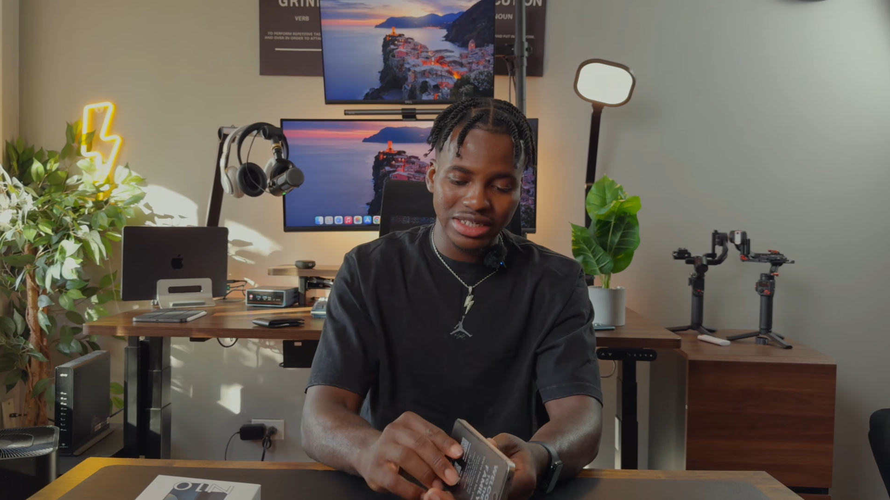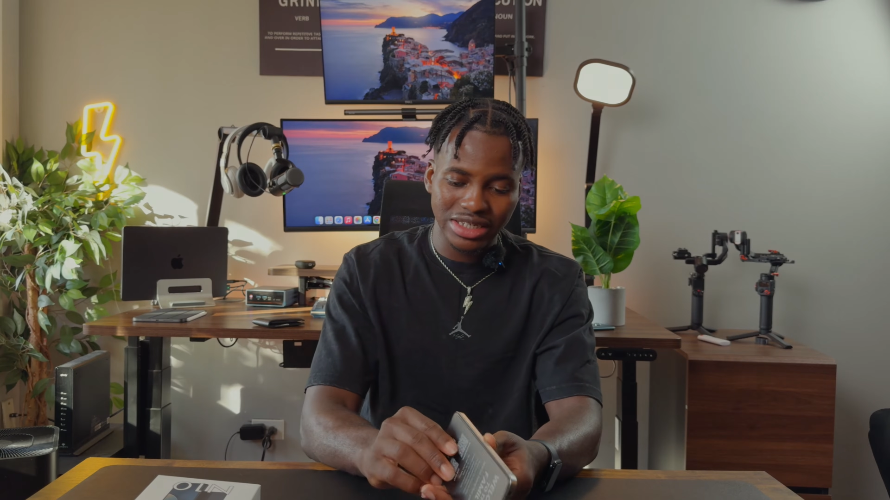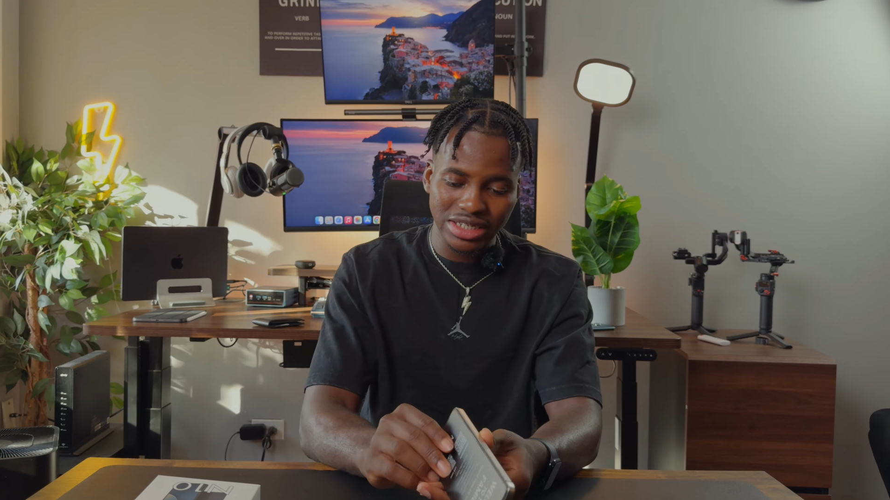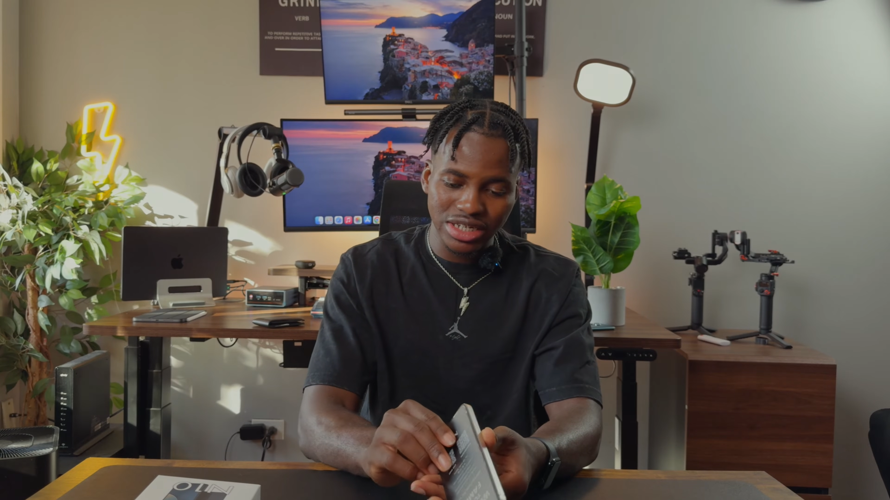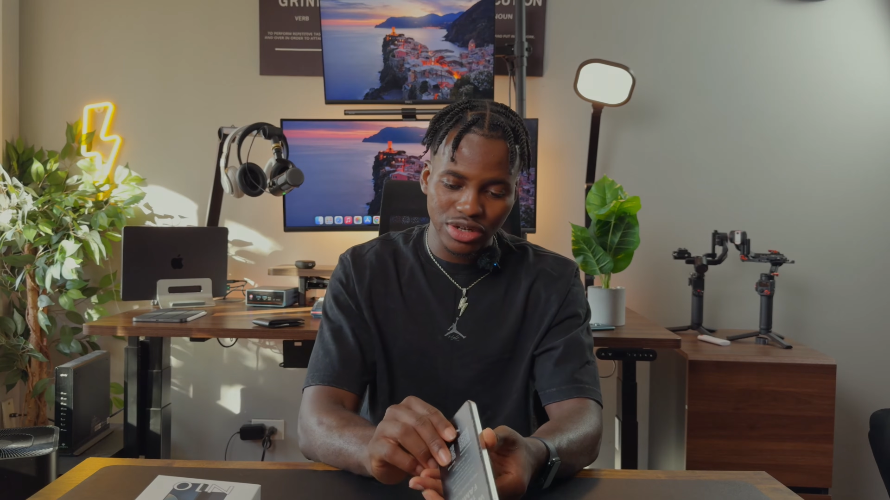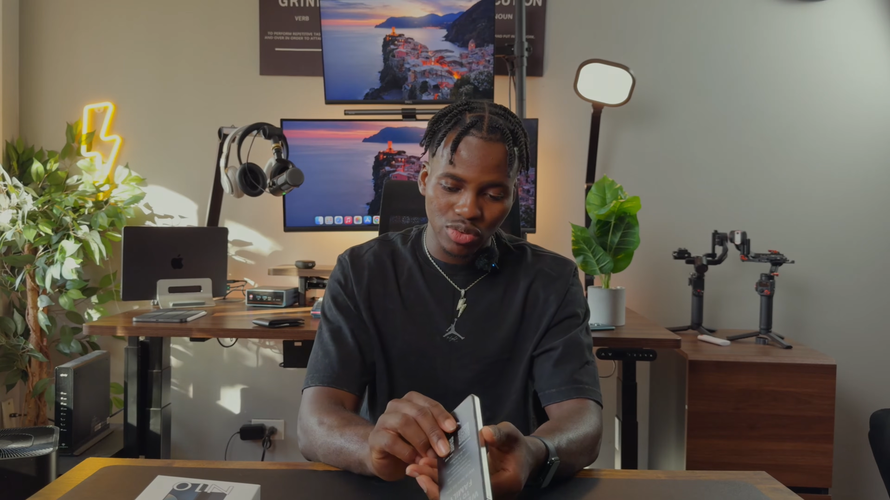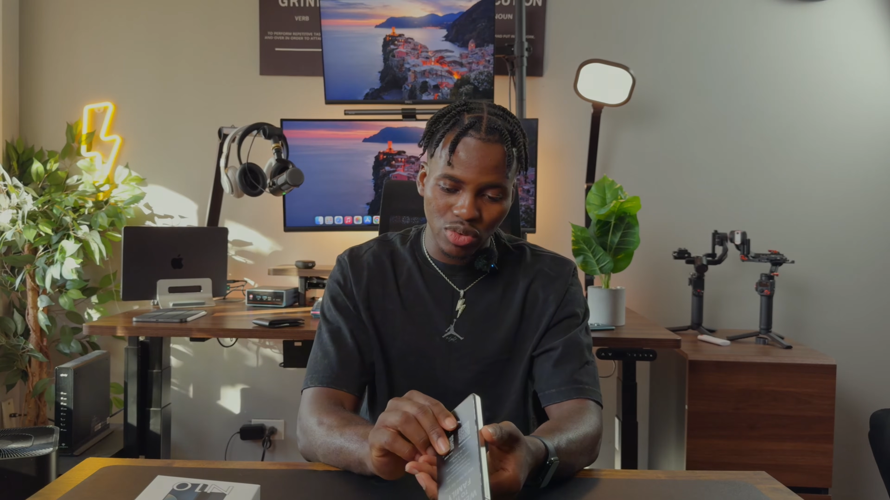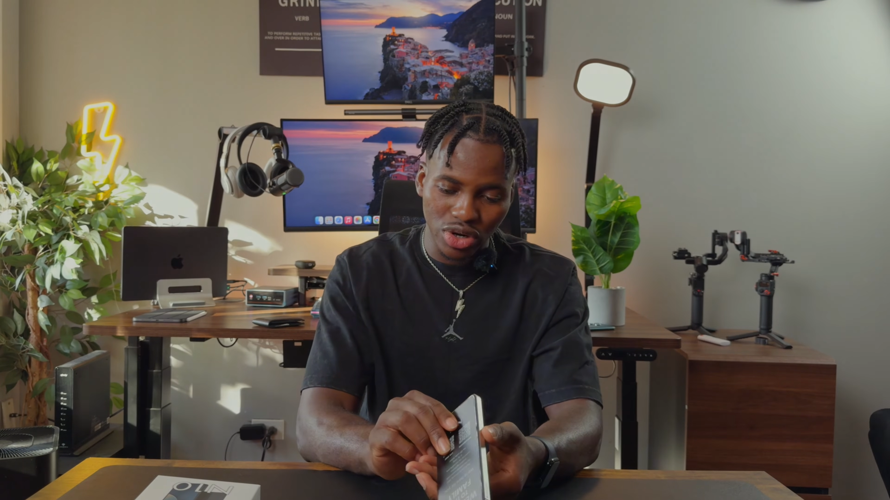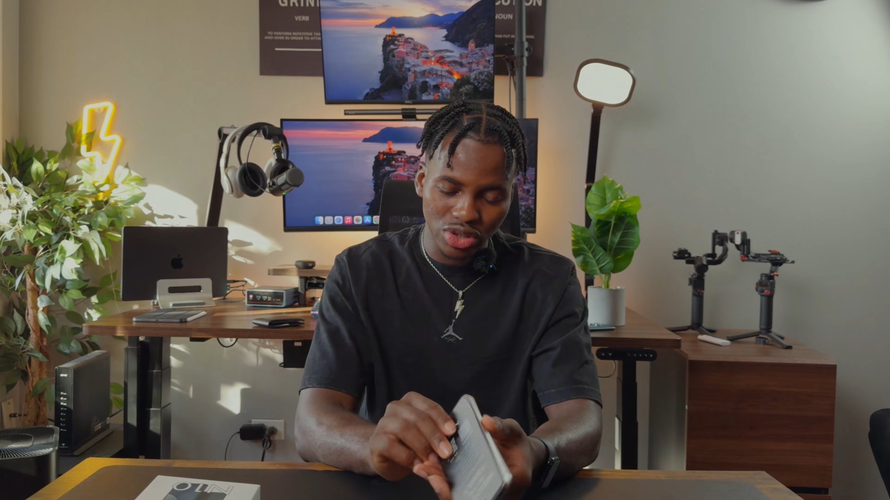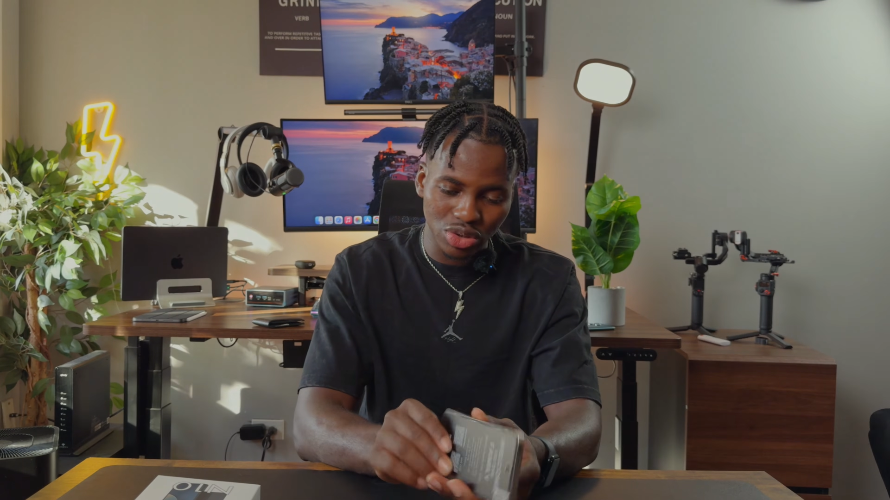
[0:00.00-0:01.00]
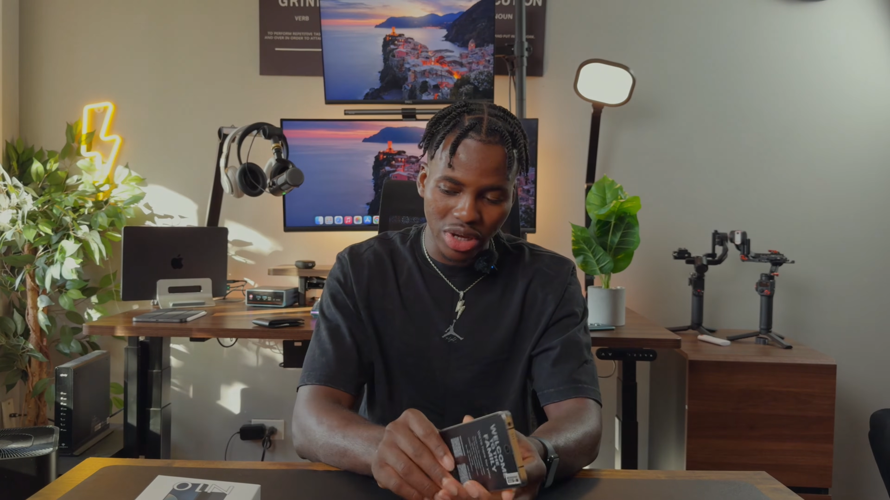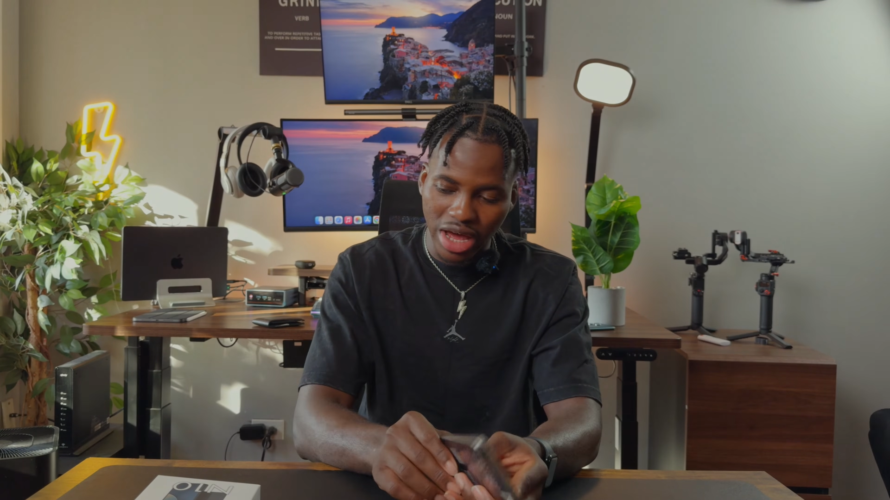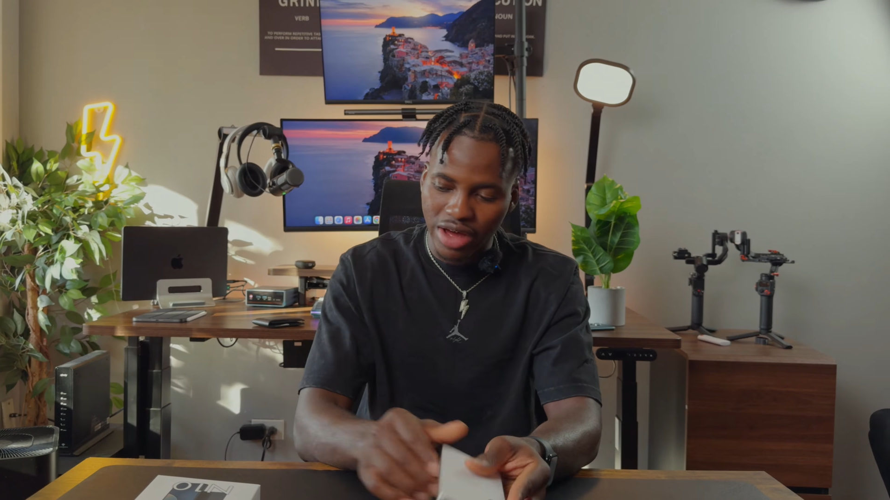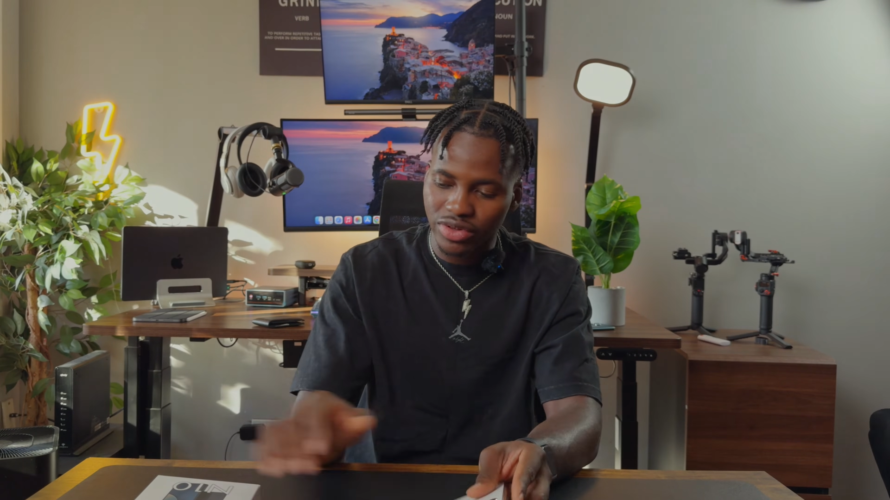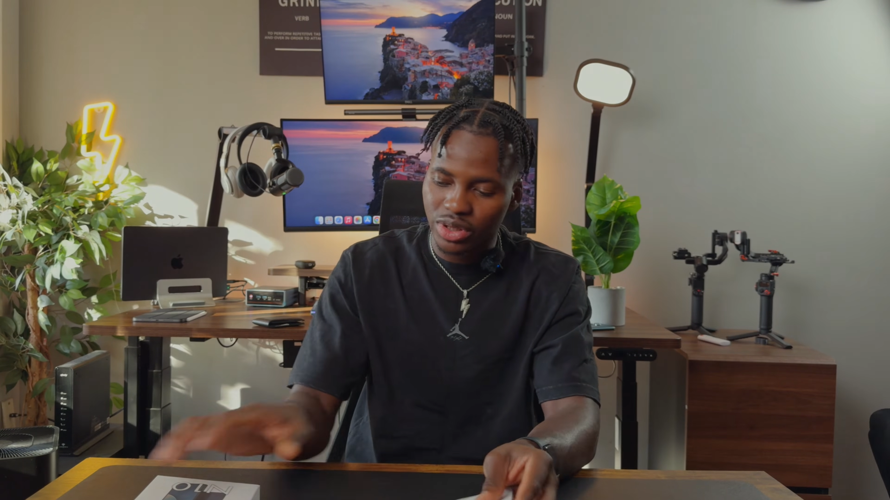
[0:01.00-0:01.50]
see what else we
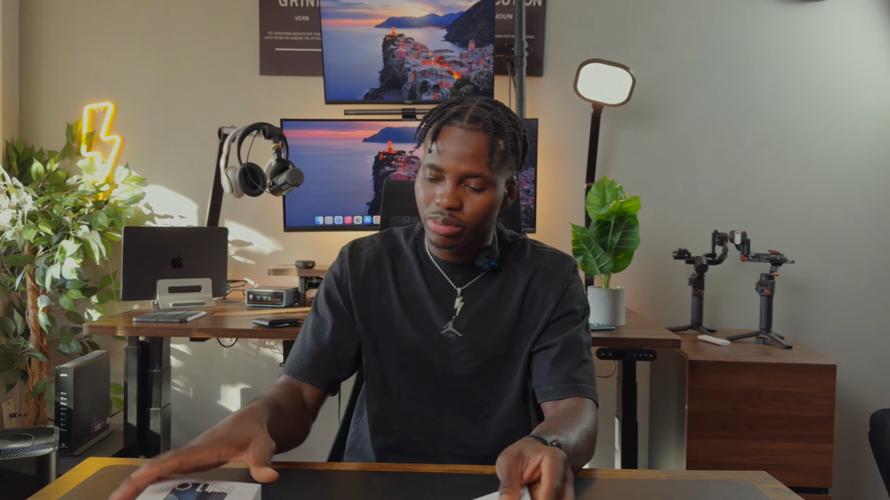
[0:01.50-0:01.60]
have in the